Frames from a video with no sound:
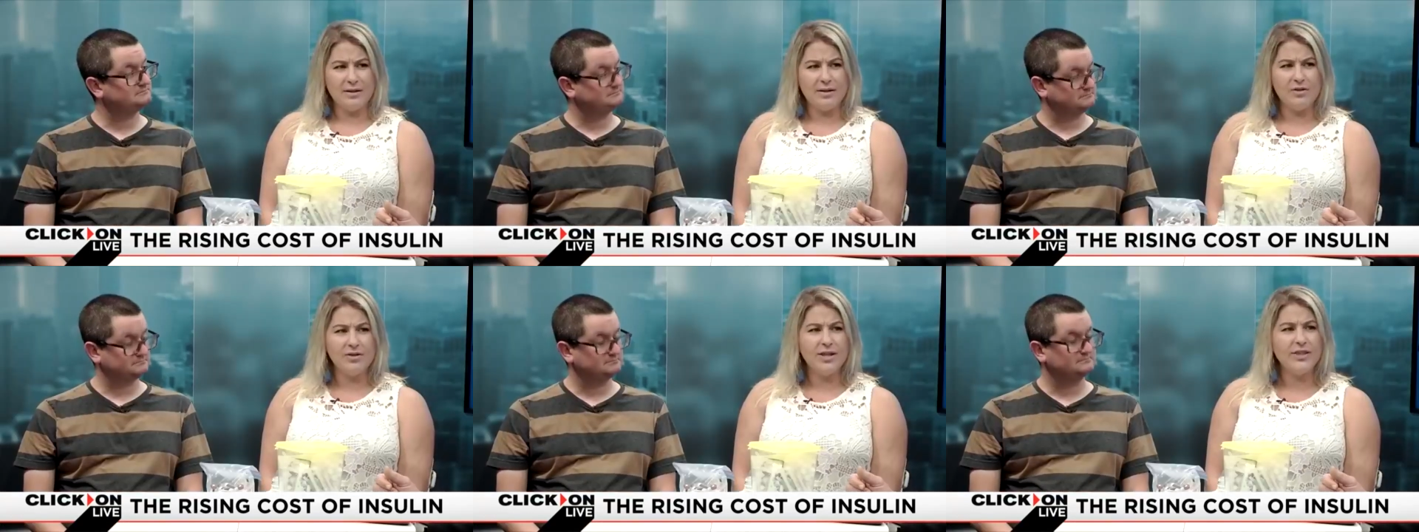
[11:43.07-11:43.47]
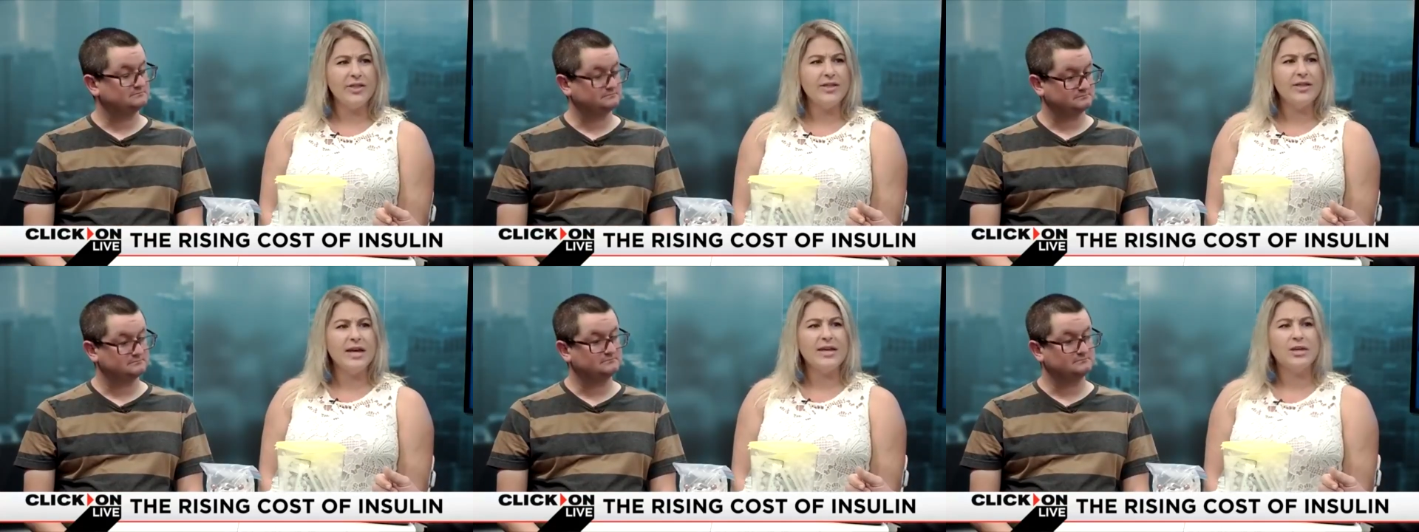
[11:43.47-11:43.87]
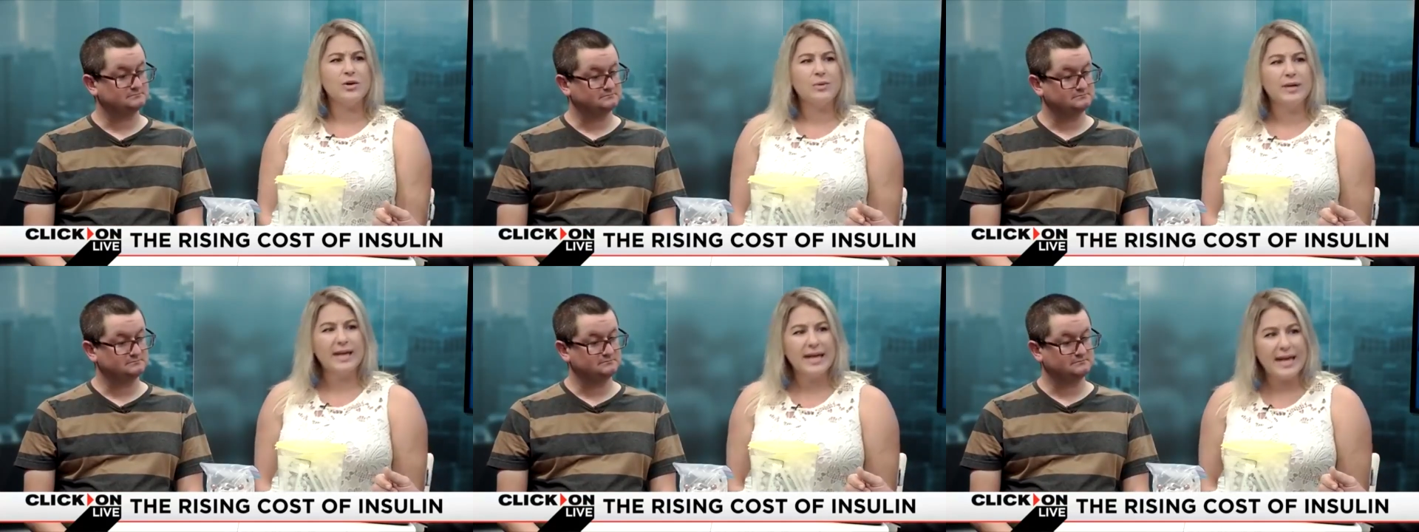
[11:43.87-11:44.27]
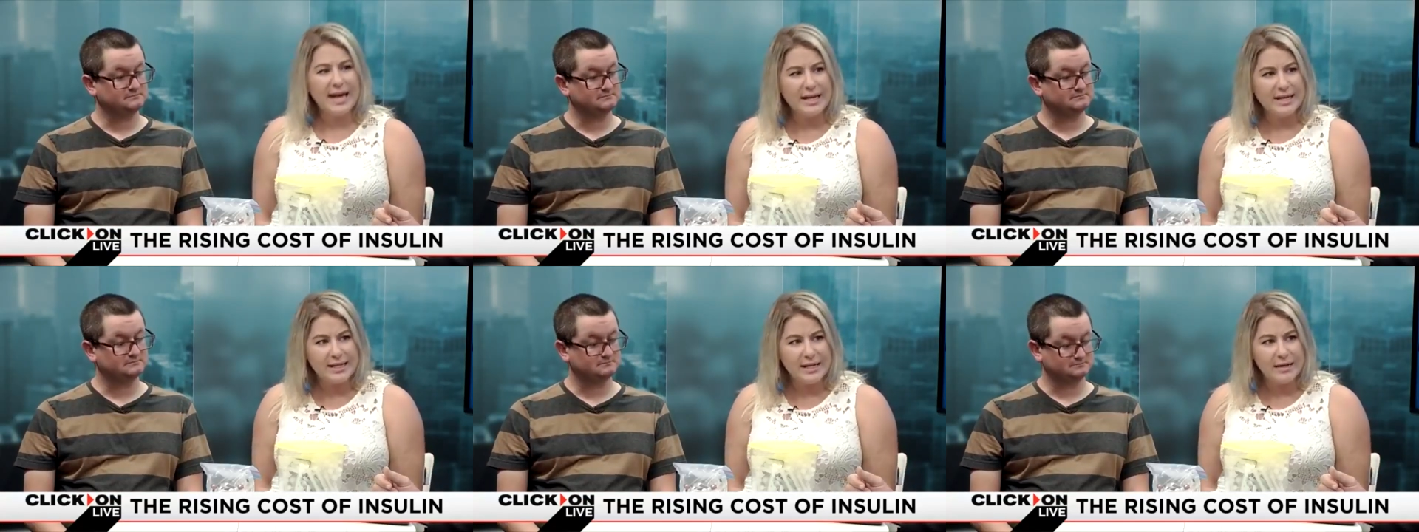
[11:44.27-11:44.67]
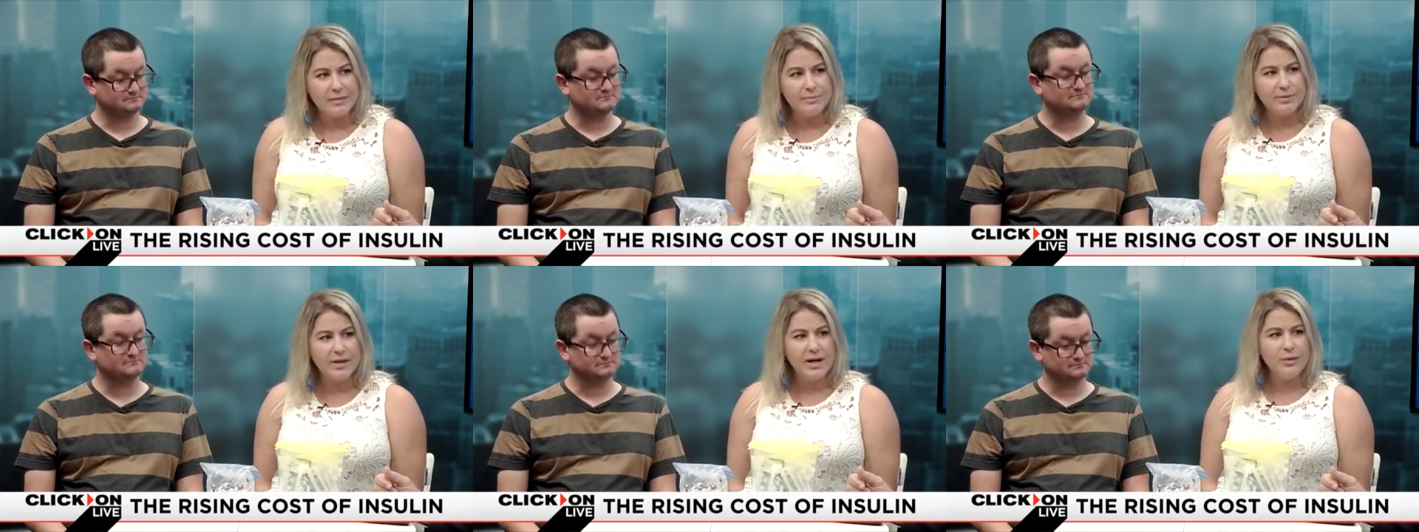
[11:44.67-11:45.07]
Speaker 1: There's nothing that you can't eat,
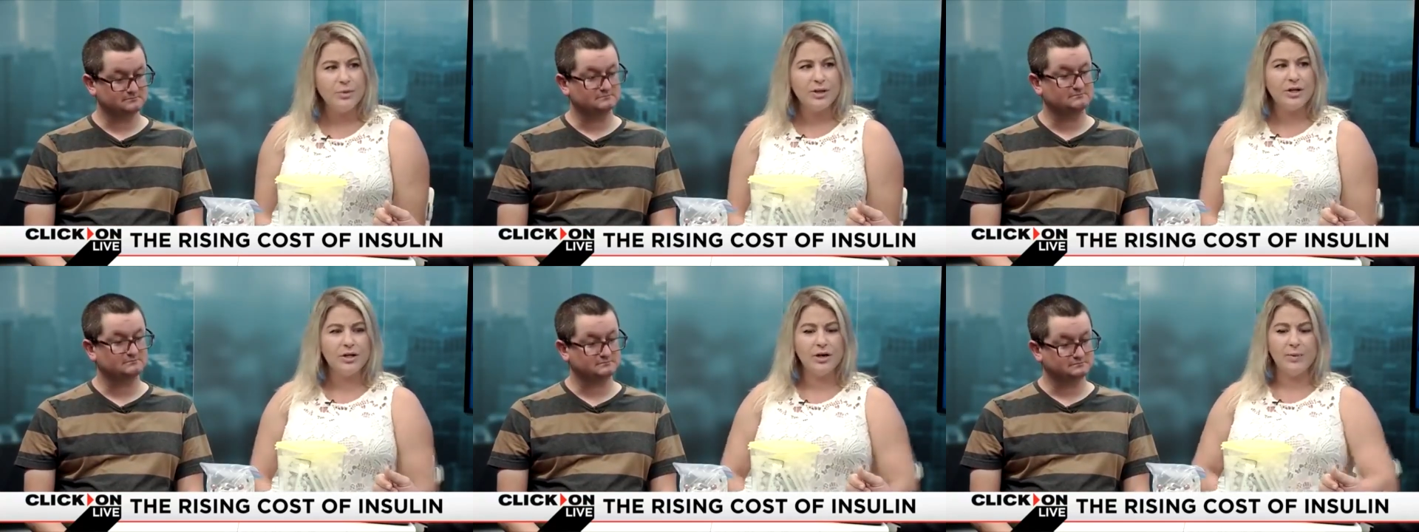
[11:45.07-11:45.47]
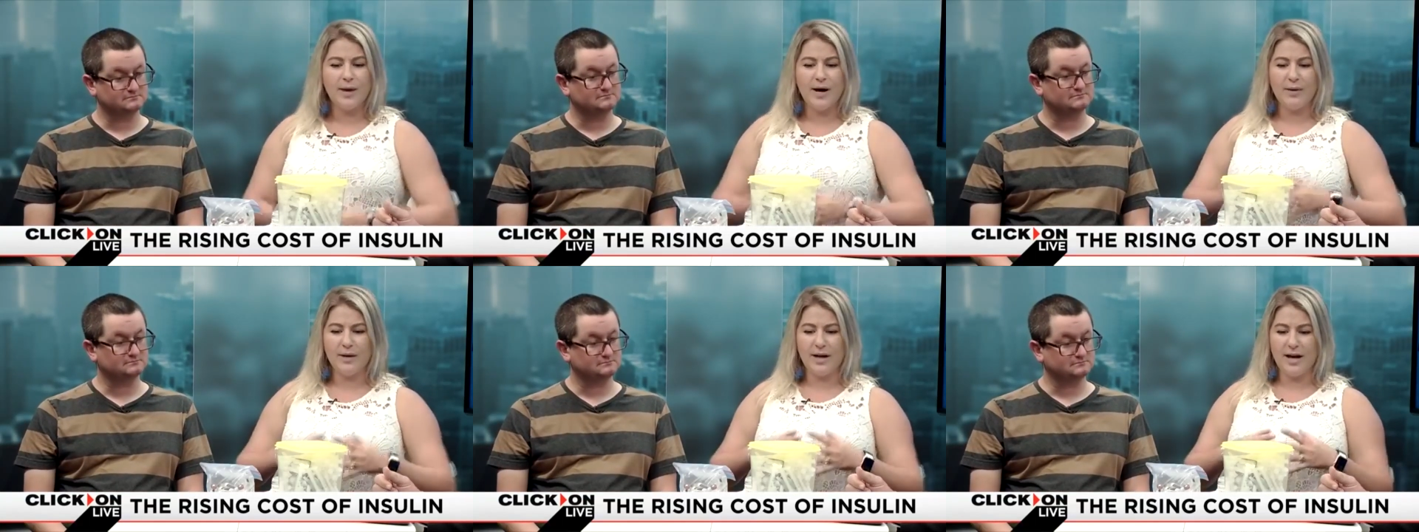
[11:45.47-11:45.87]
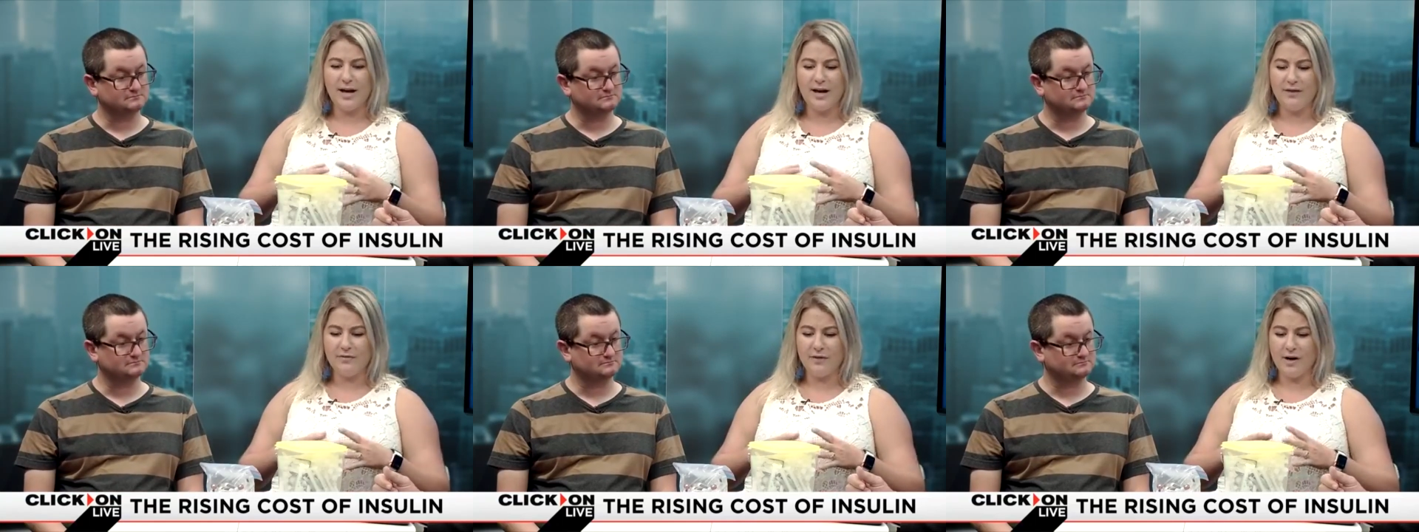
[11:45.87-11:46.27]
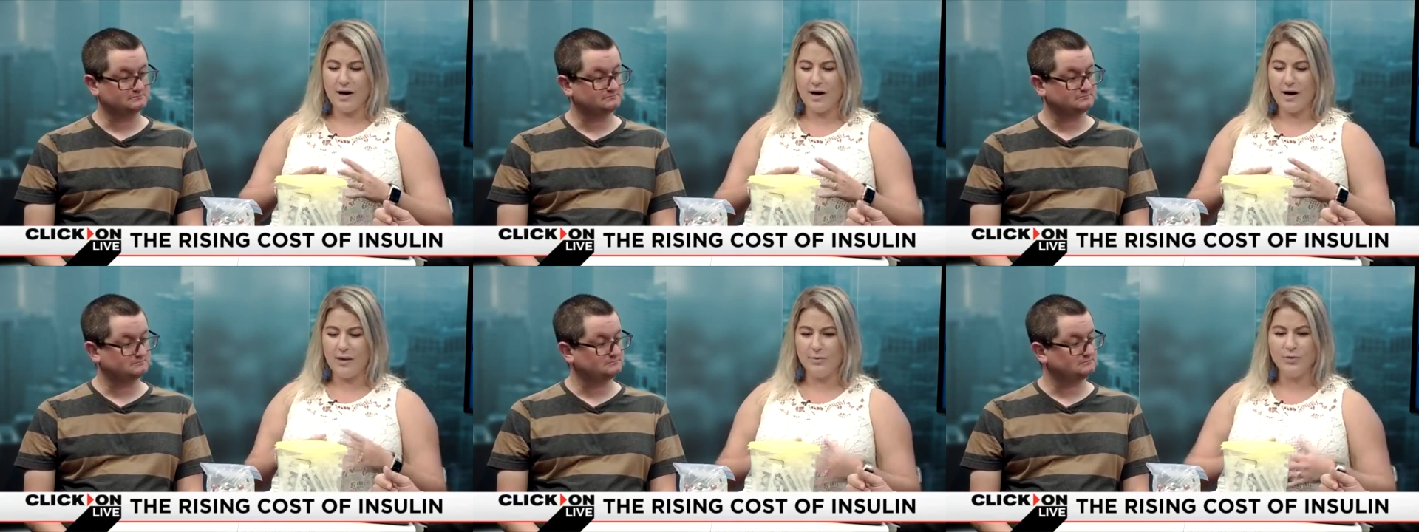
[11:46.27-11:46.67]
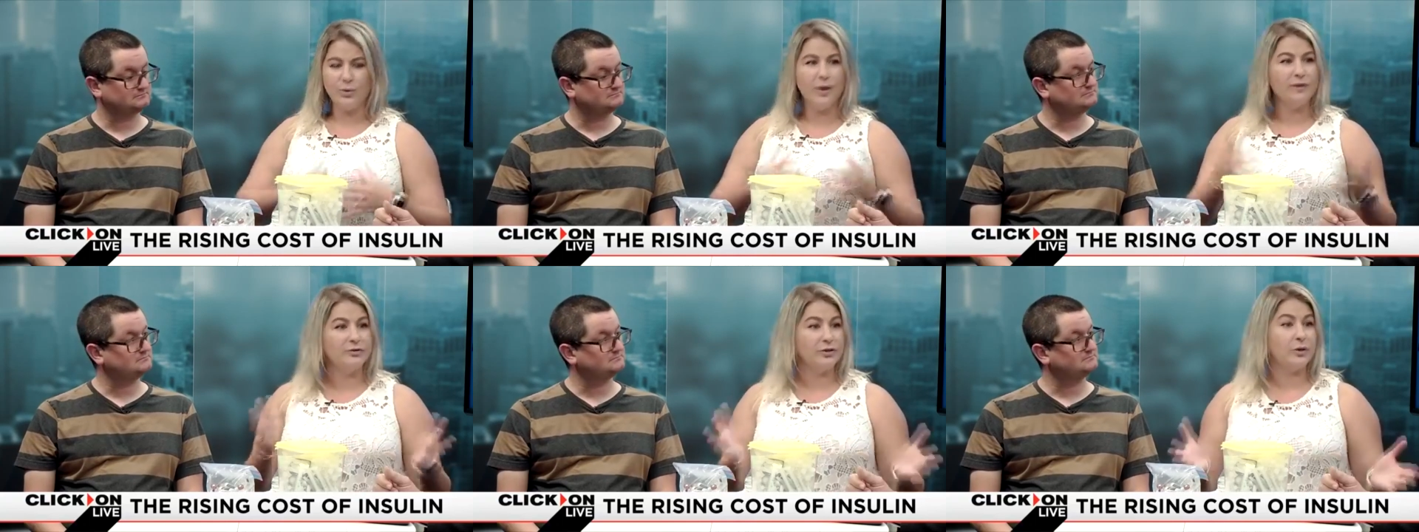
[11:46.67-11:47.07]
but I wouldn't go out and have um,
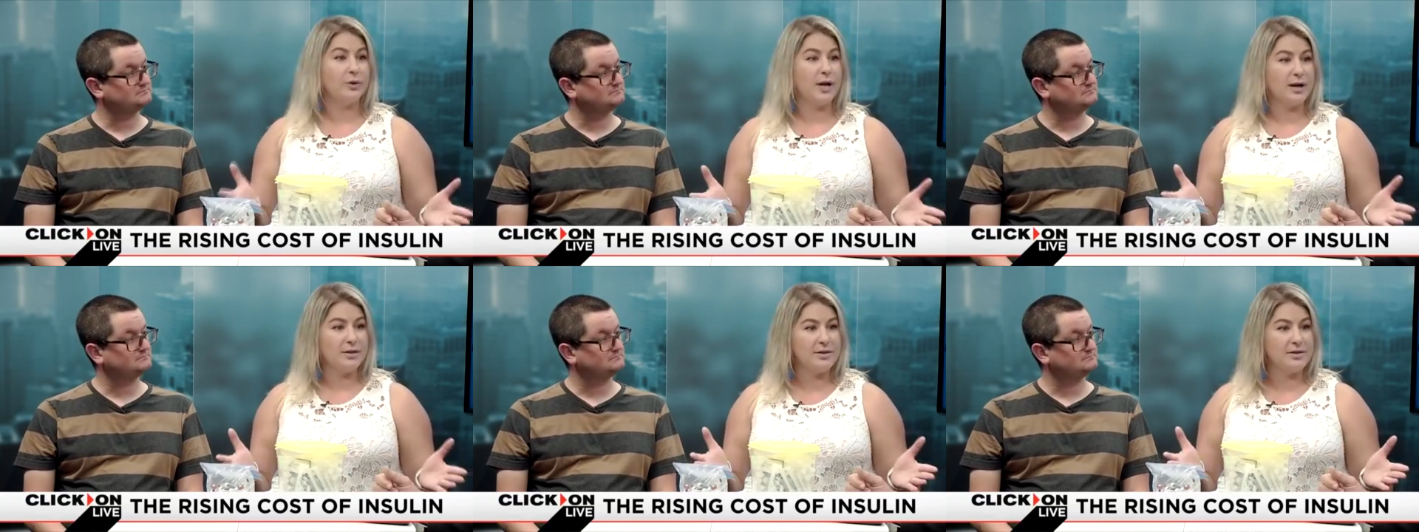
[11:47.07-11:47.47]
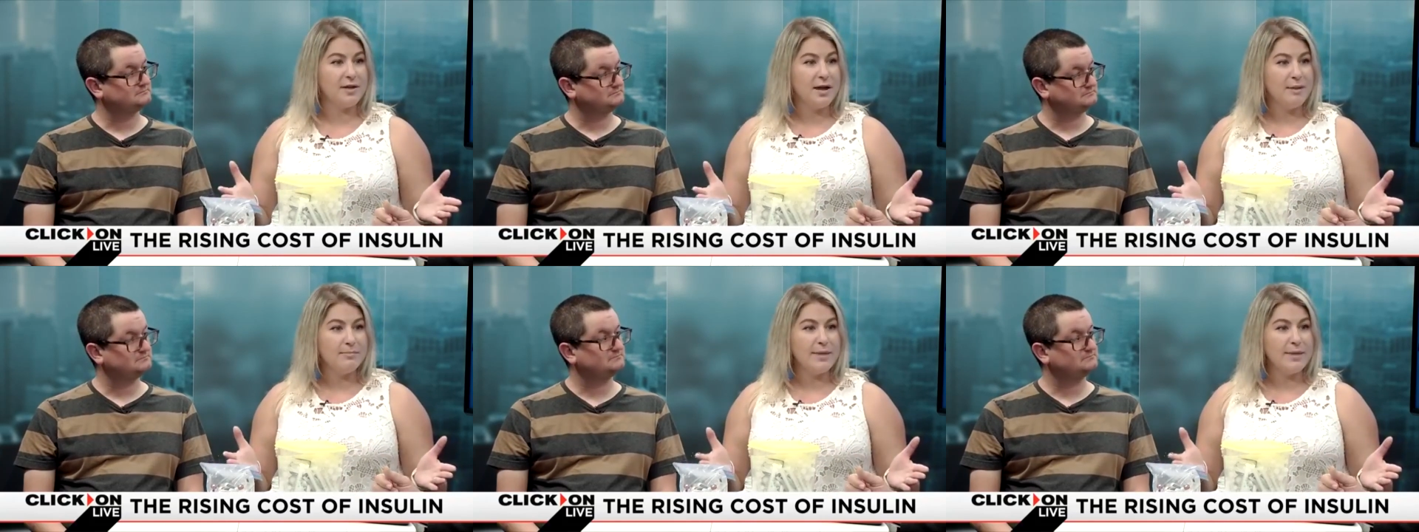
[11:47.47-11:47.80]
12 donuts.